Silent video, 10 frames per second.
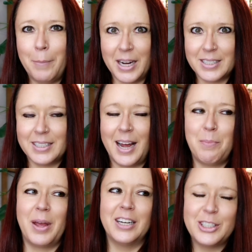But
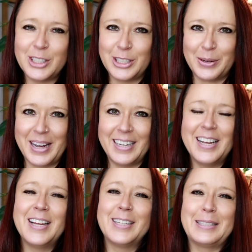I managed to do
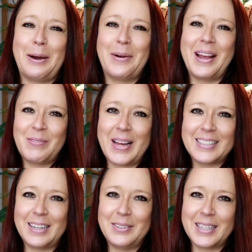it, so if
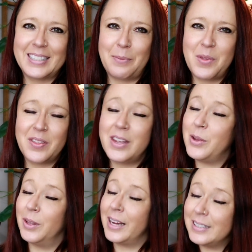that sounds like something
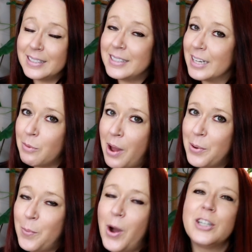that you'd like to stick
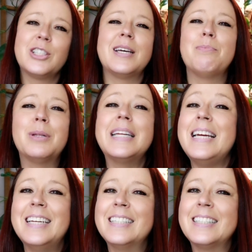around and watch, then
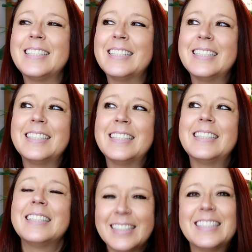please,
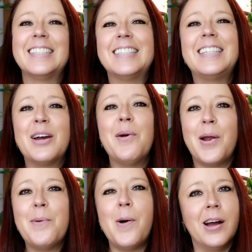stick
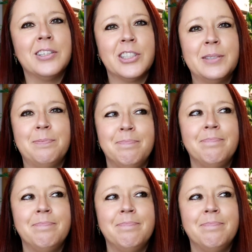around and watch.